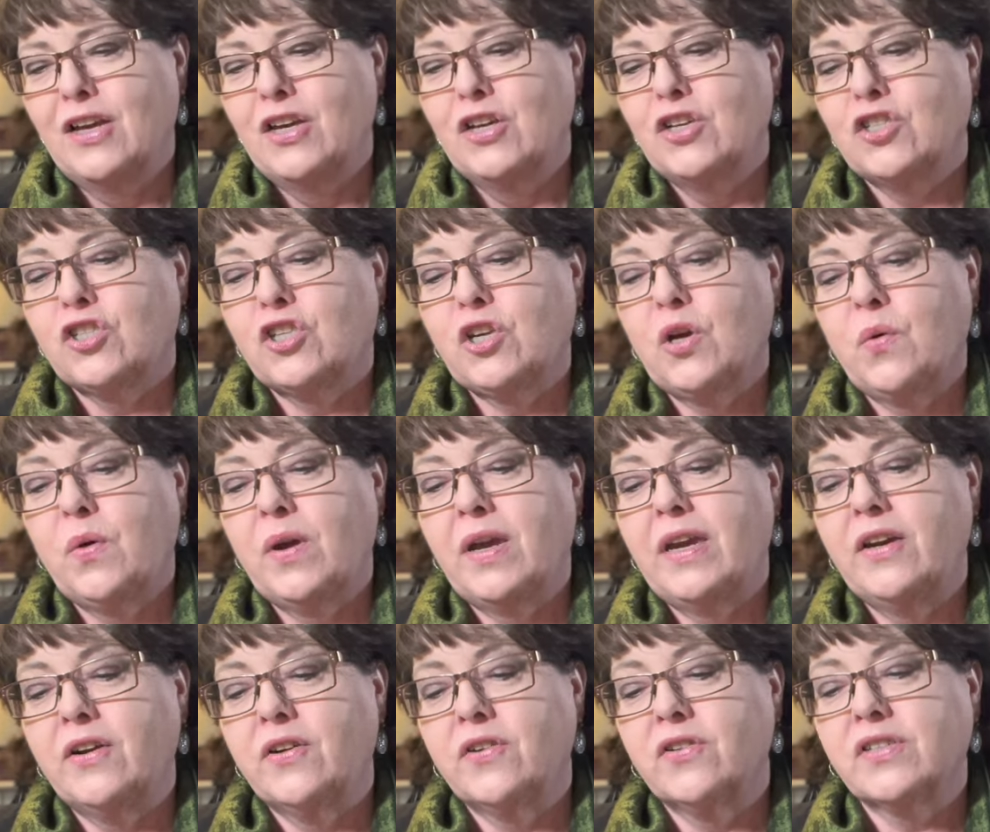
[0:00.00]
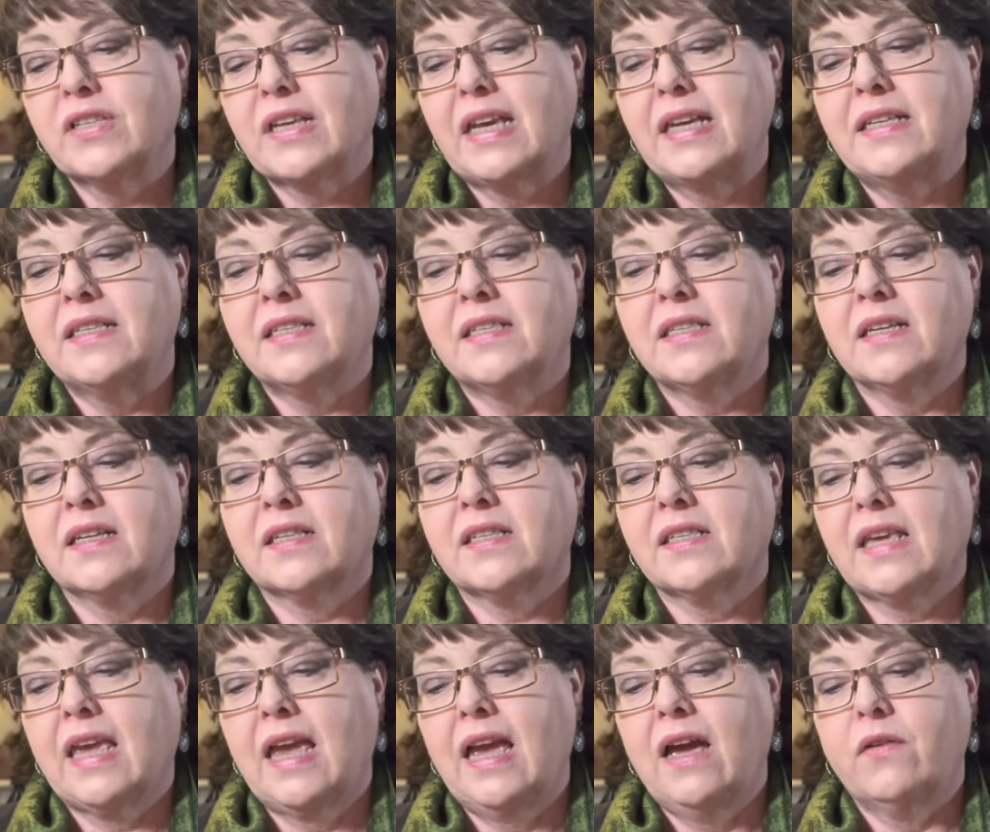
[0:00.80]
So here's a
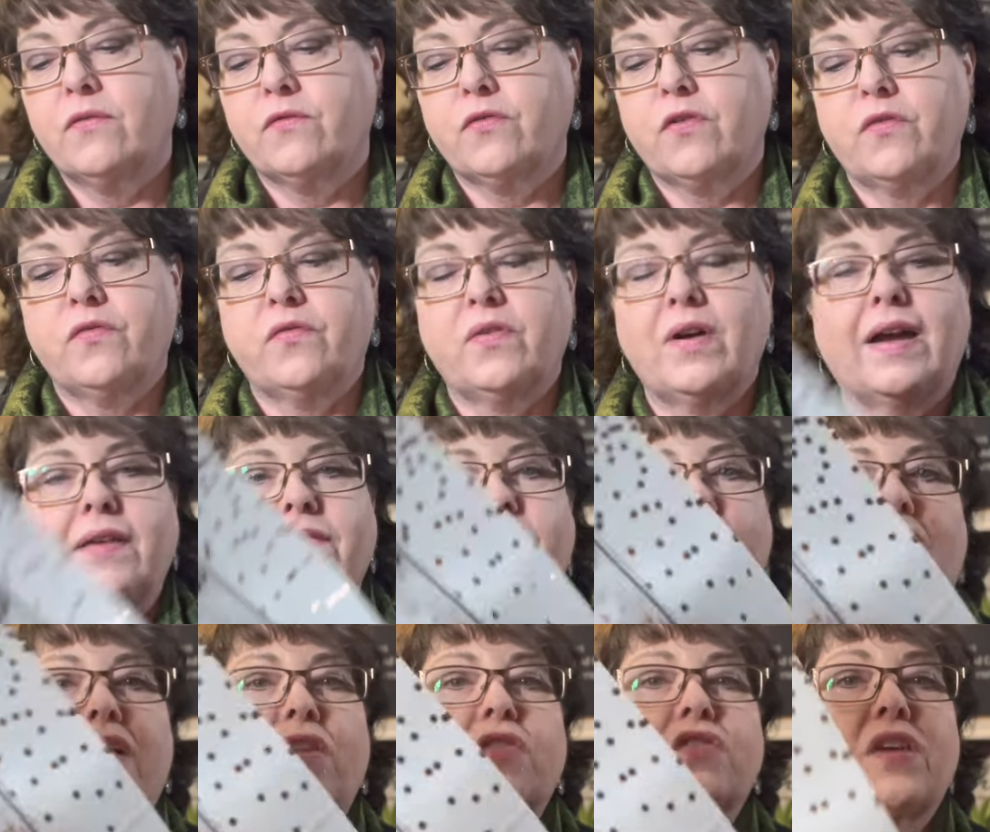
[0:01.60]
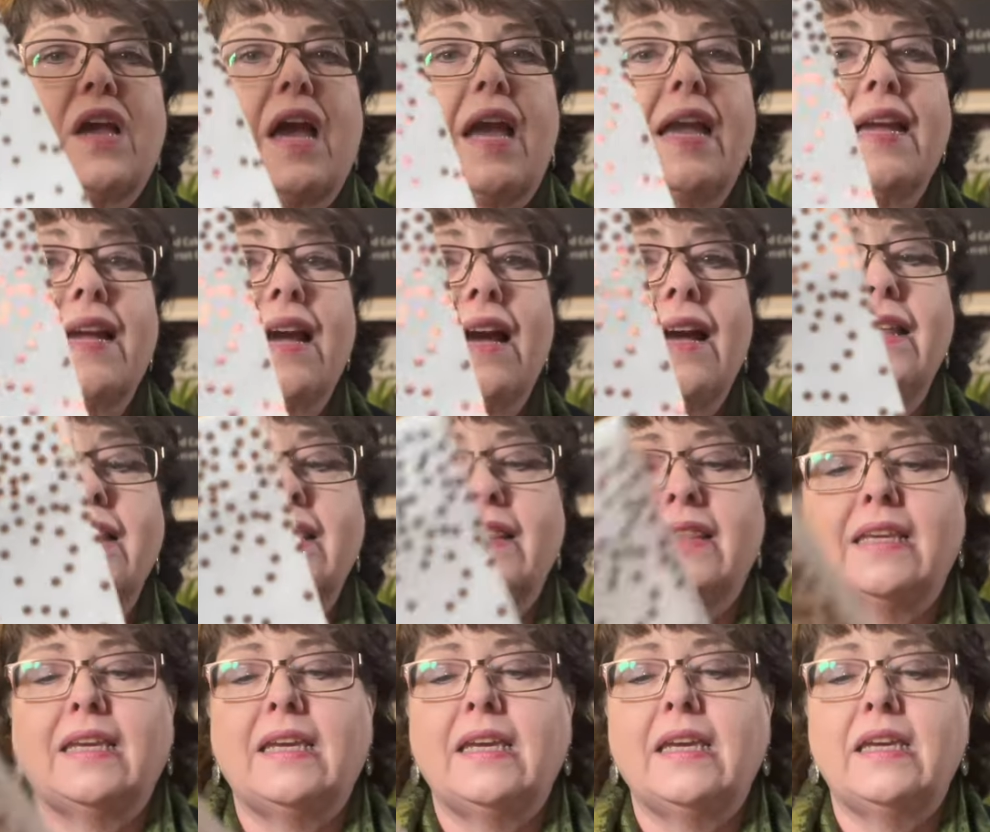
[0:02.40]
6 count for $5. I got
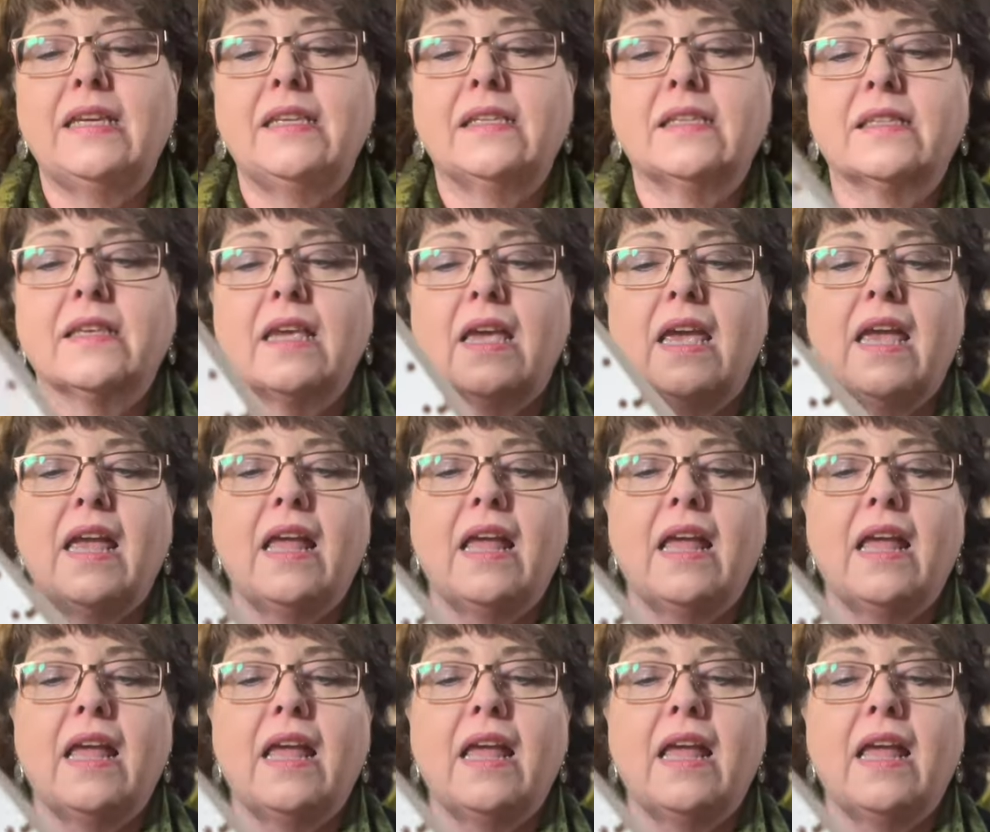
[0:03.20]
these.